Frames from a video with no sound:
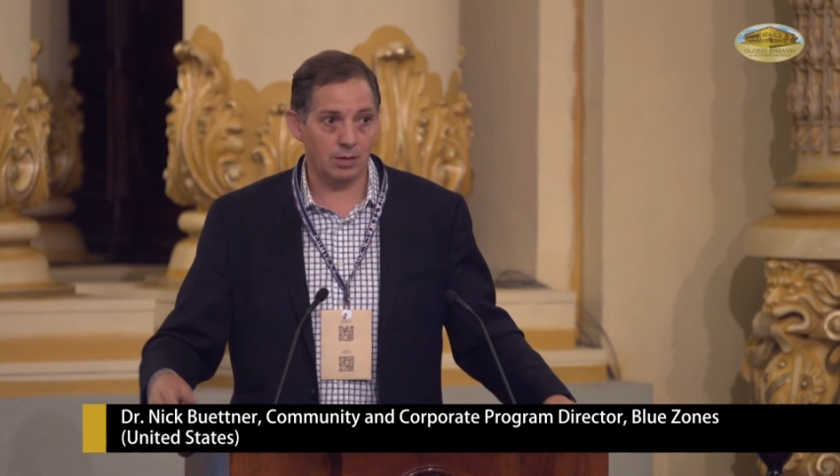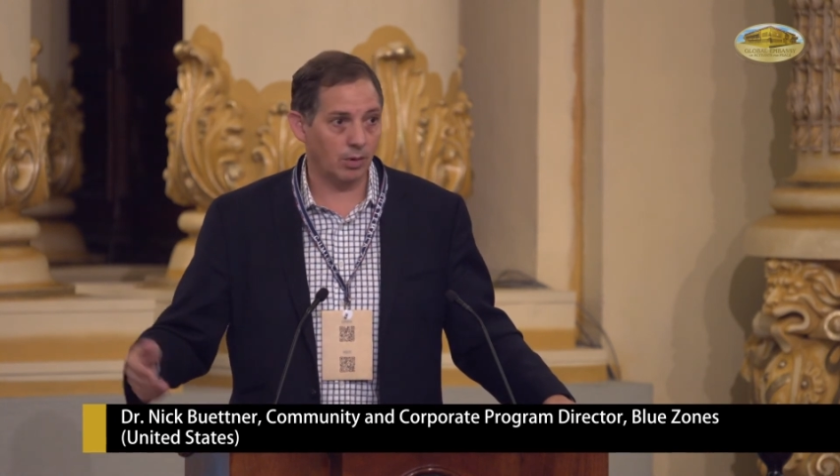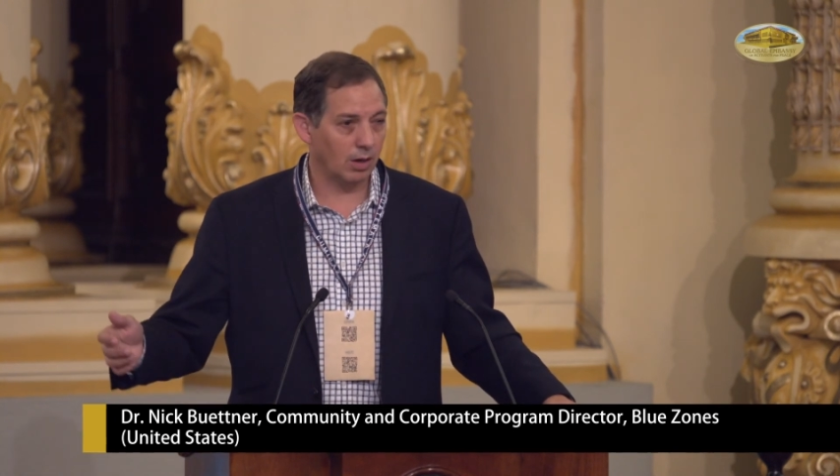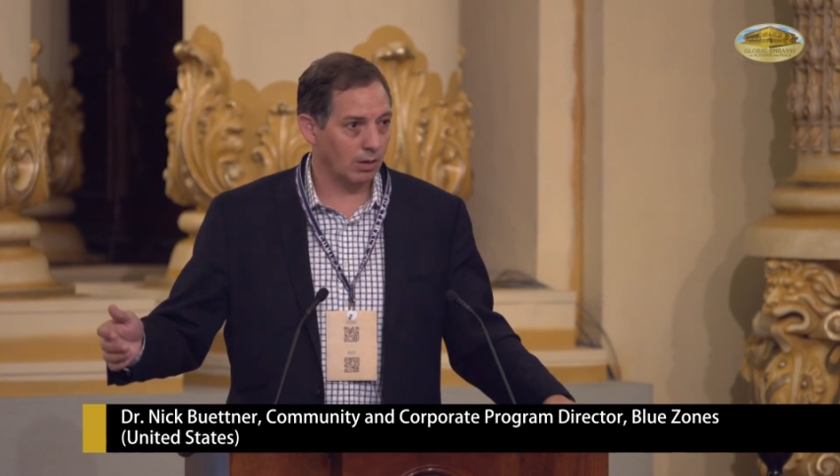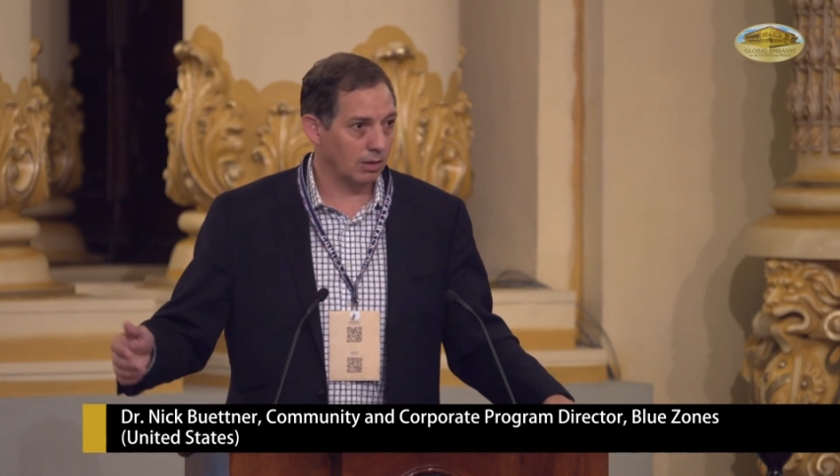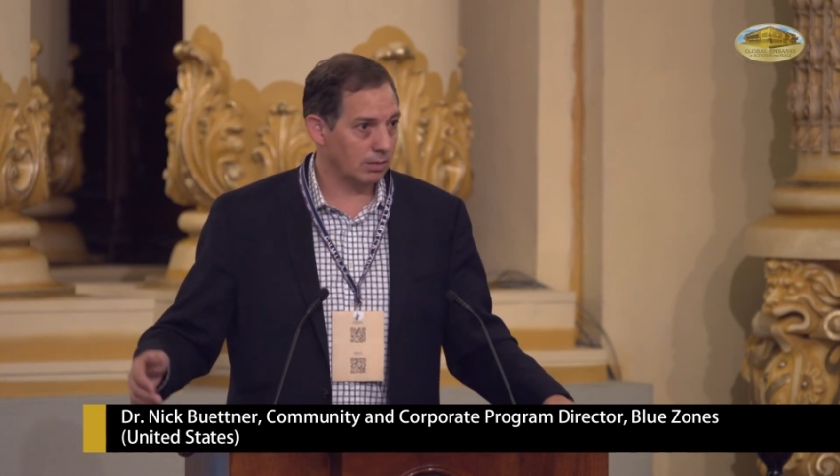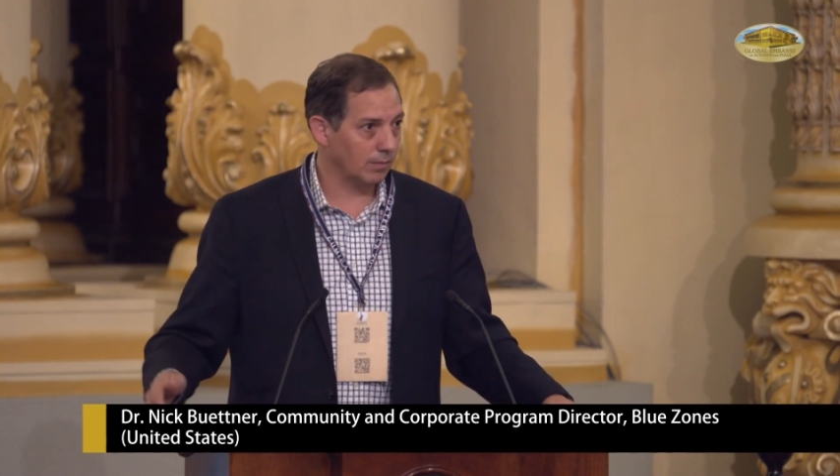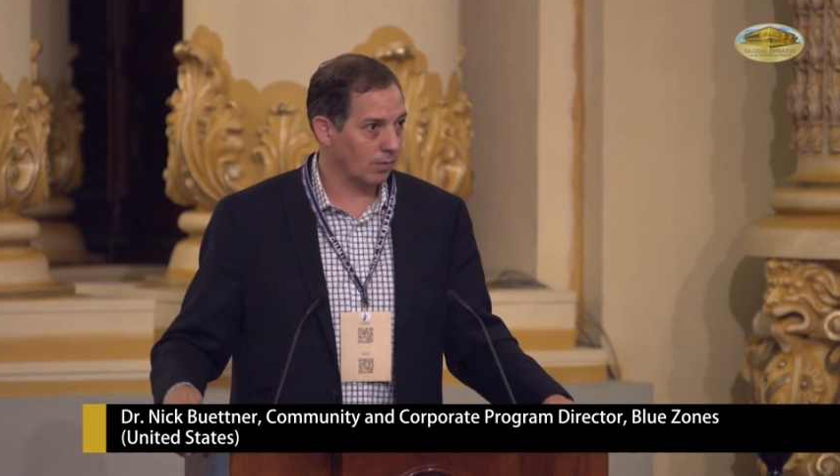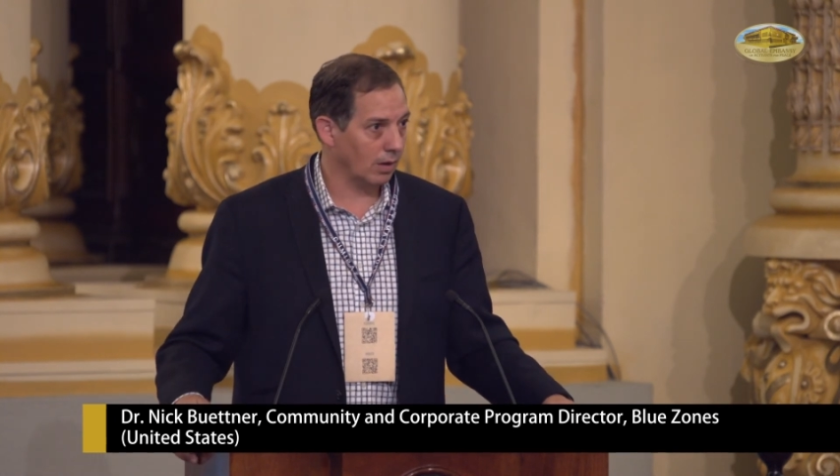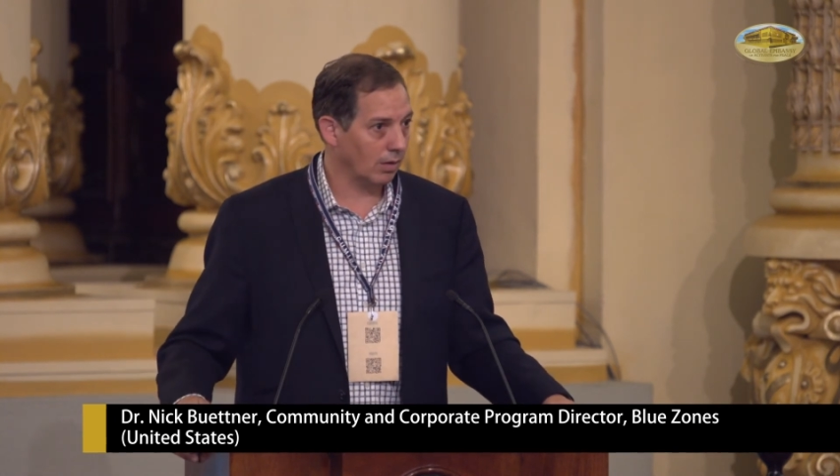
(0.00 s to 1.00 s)
bar or
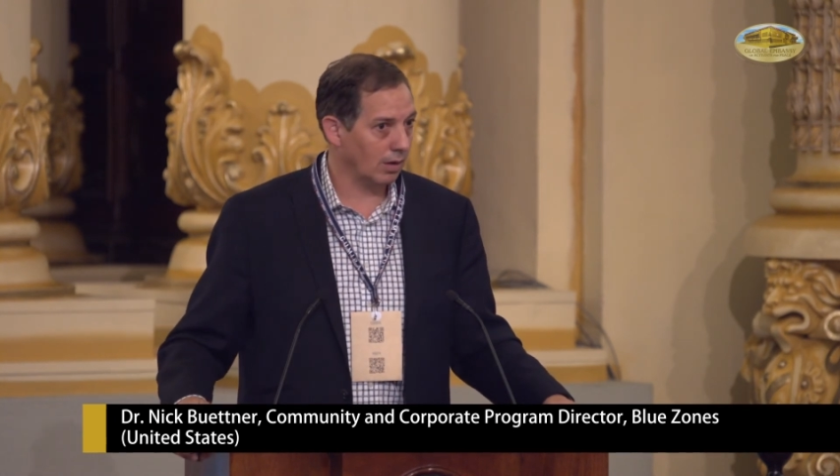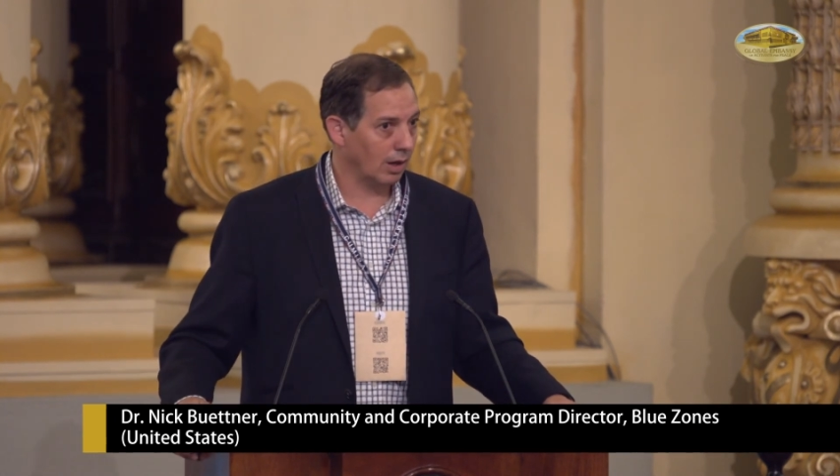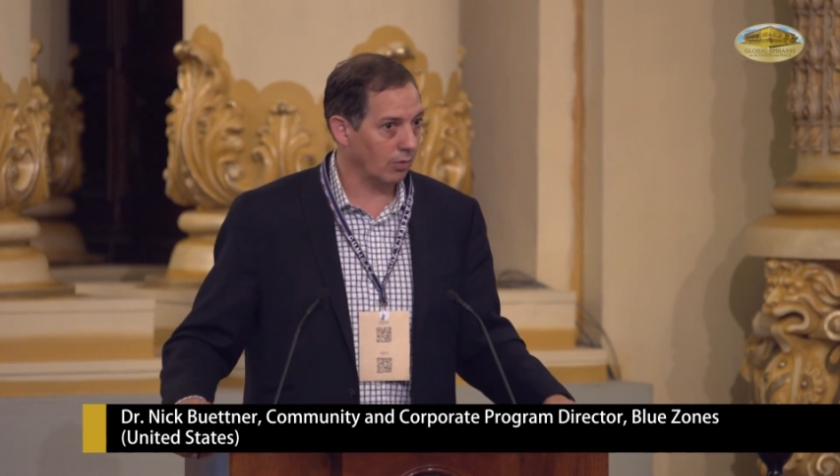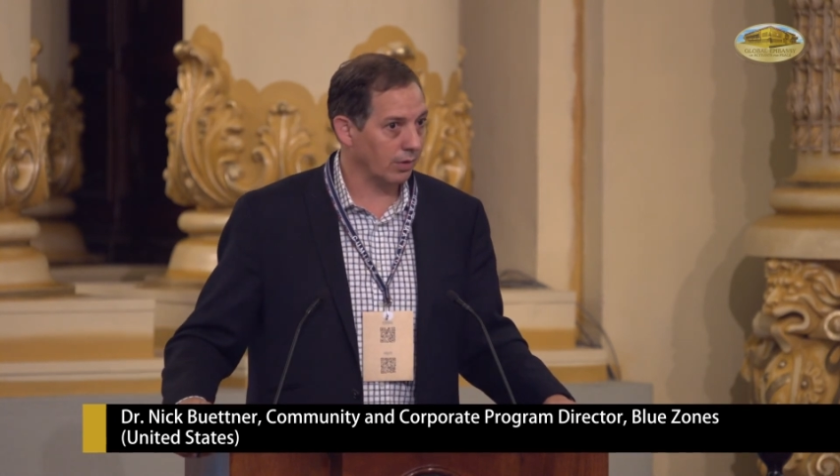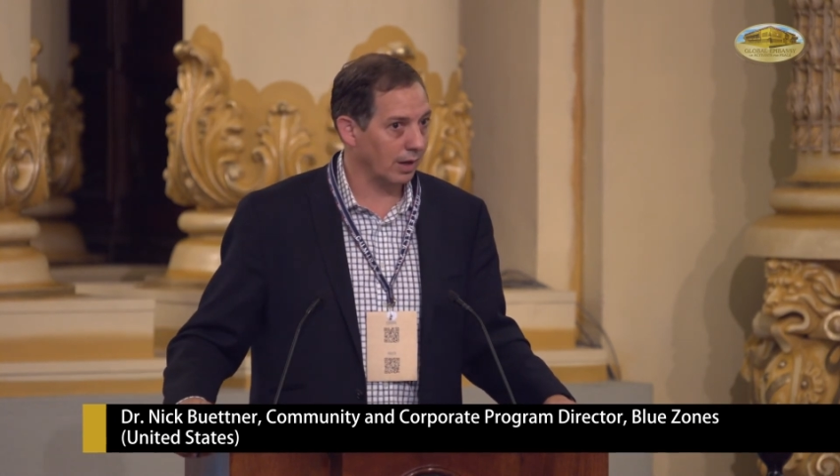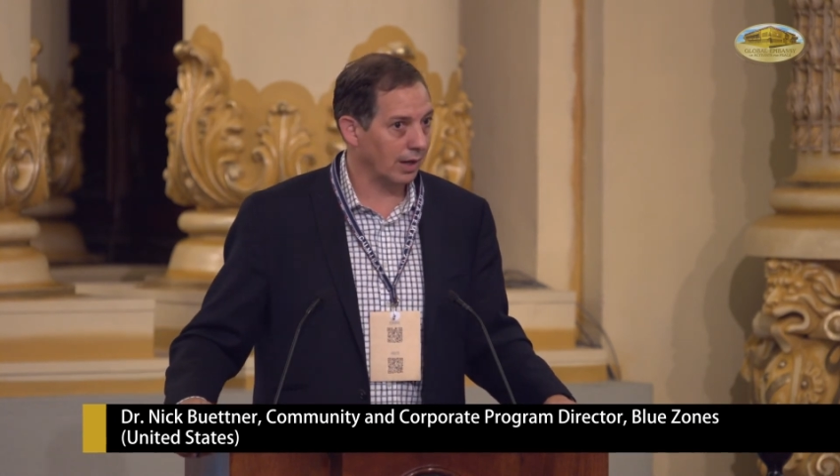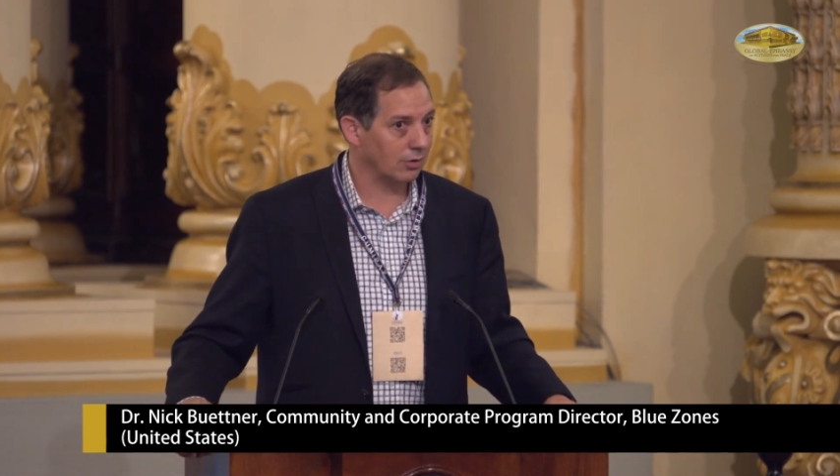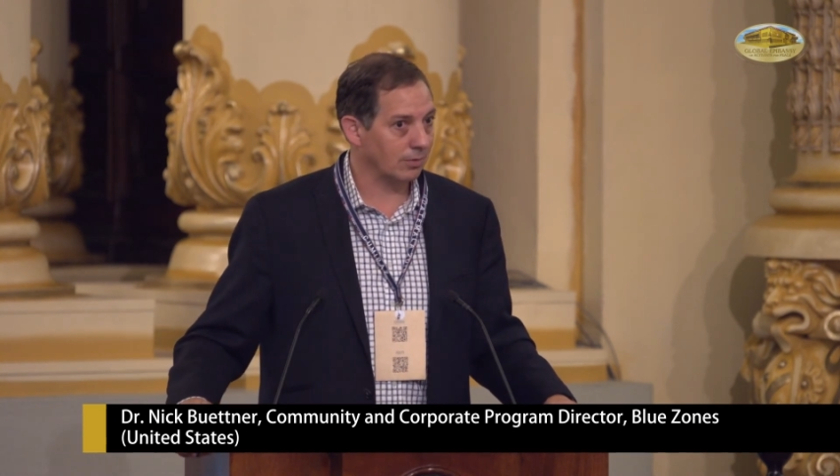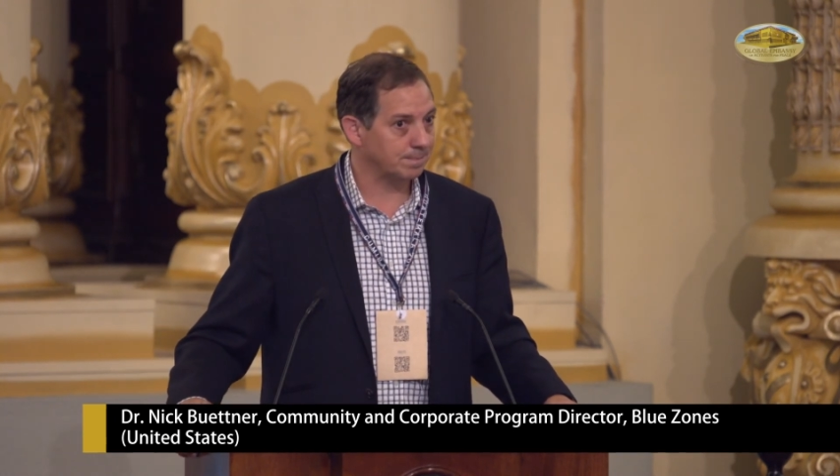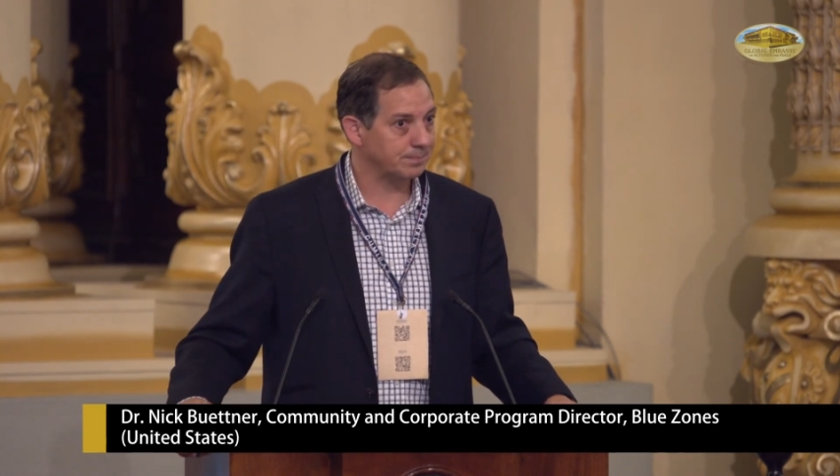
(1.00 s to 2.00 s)
that unhealthy action.